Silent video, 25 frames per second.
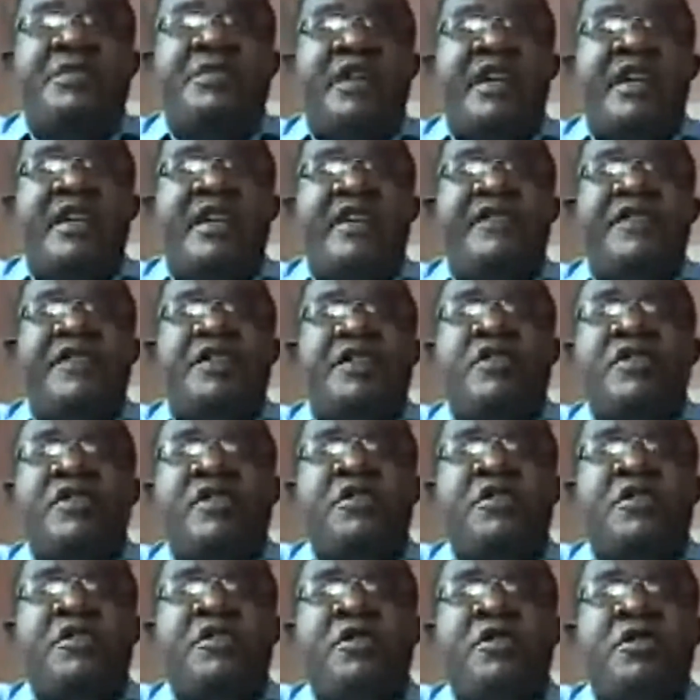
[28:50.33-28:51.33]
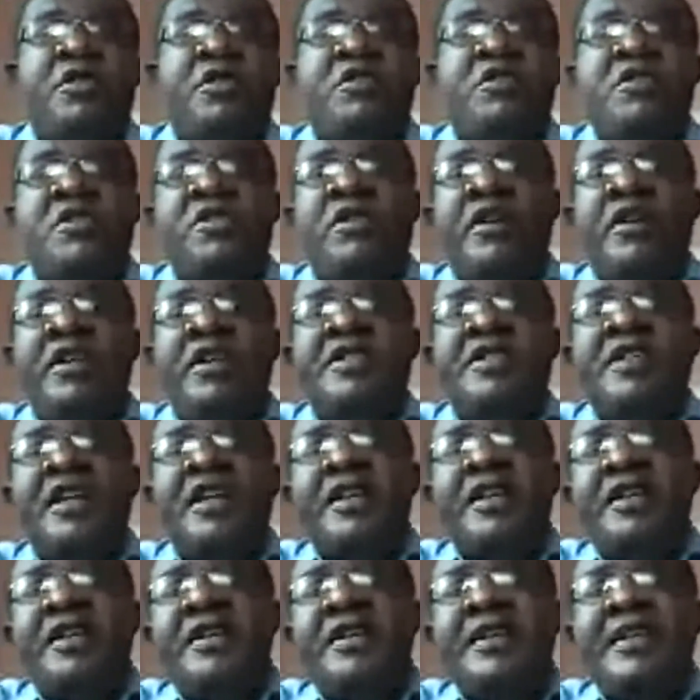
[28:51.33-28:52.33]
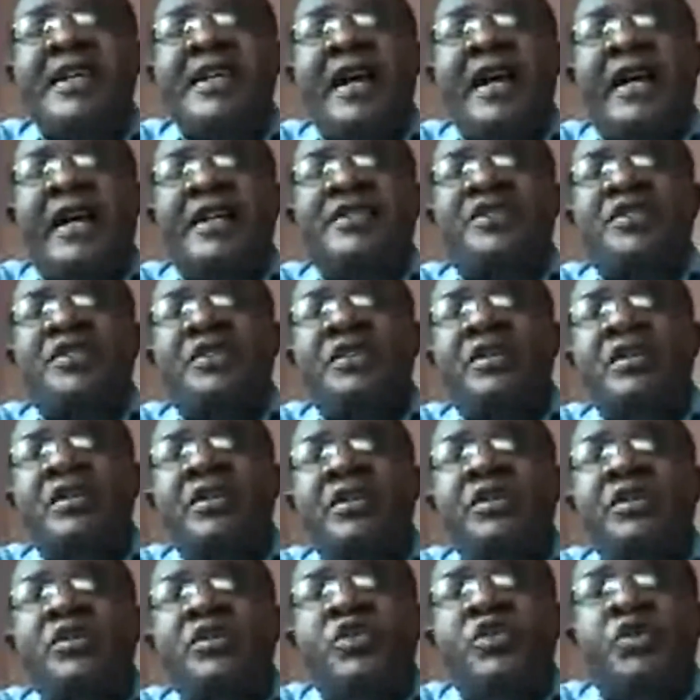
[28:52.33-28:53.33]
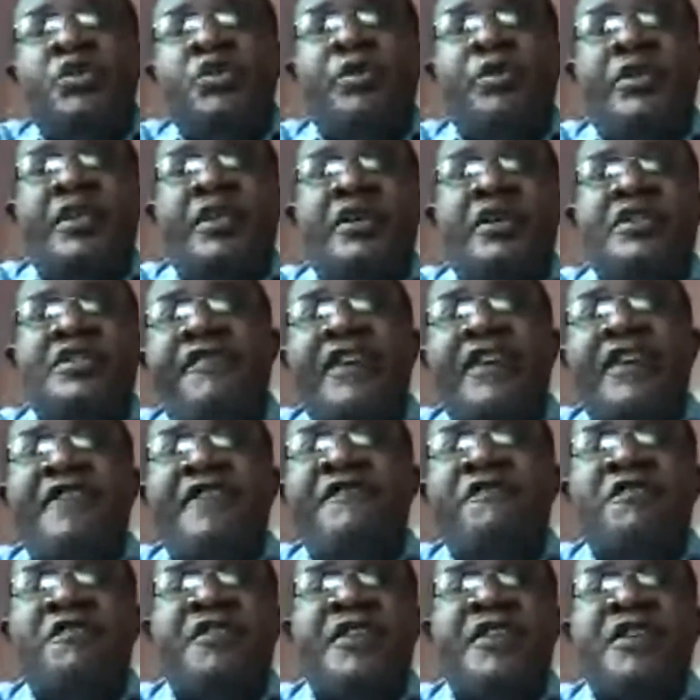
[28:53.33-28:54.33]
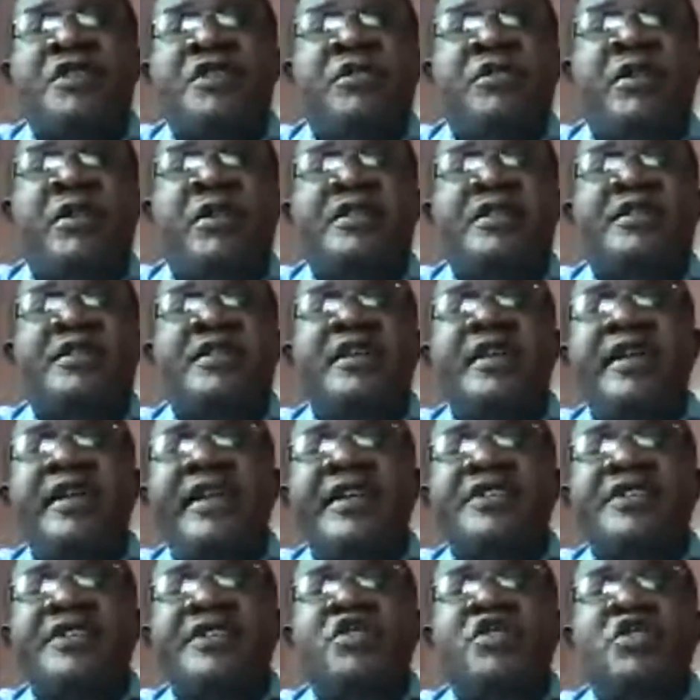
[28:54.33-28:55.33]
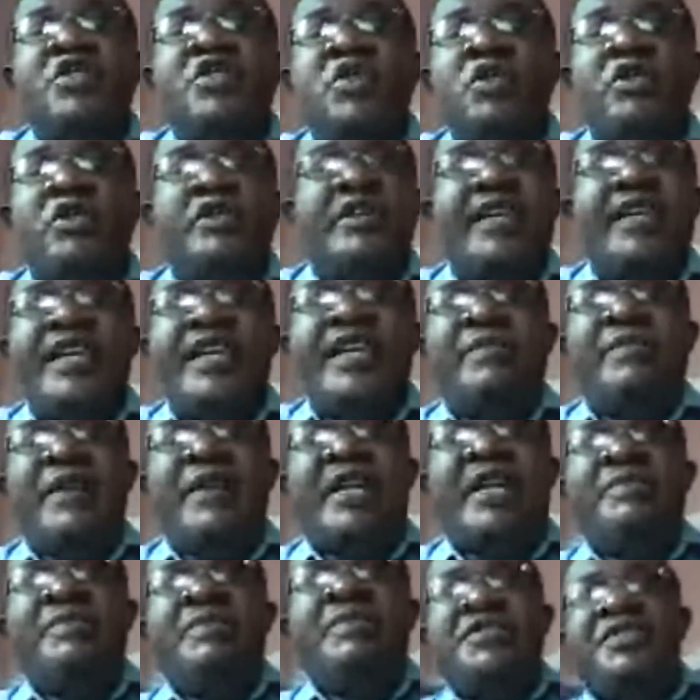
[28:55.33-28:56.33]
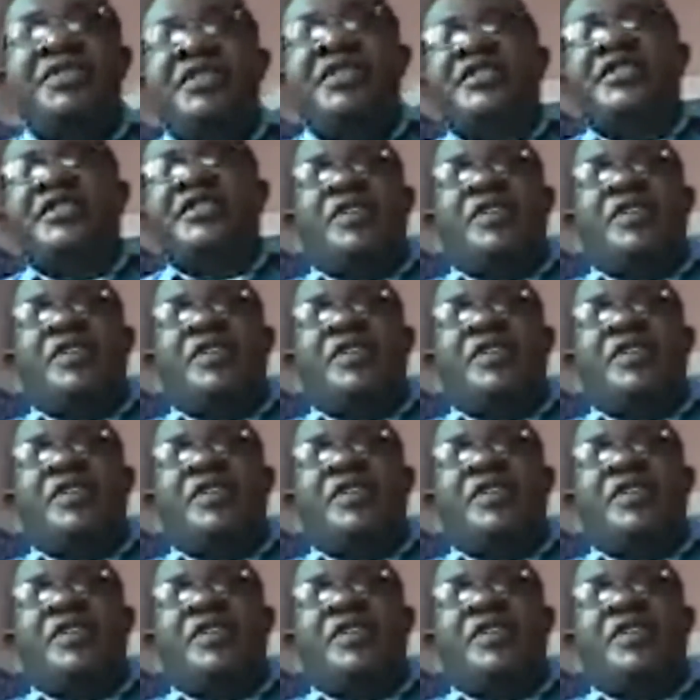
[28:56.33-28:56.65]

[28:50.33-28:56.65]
comes and I give you 100, that's $2,500. It's not a bad business.